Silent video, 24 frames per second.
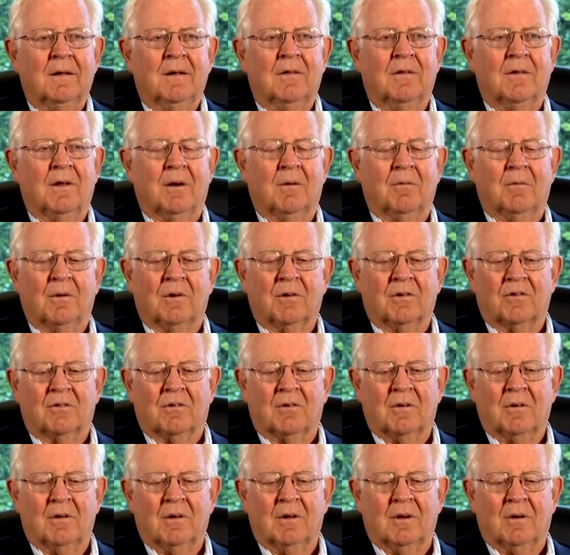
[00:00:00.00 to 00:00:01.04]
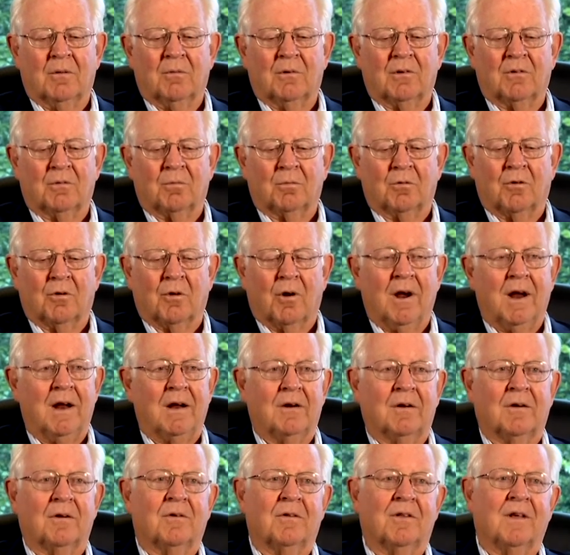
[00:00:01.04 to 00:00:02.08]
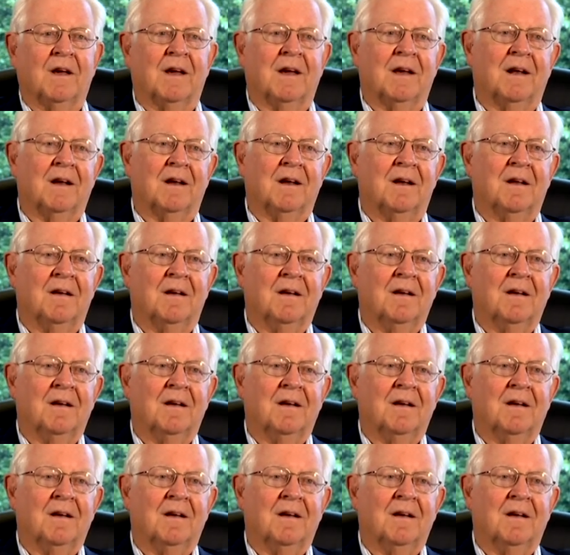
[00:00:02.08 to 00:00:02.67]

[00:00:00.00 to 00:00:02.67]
It was greater than